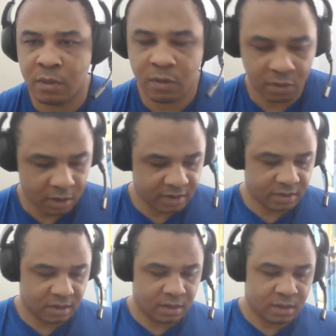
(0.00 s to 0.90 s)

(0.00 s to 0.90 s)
So let's see.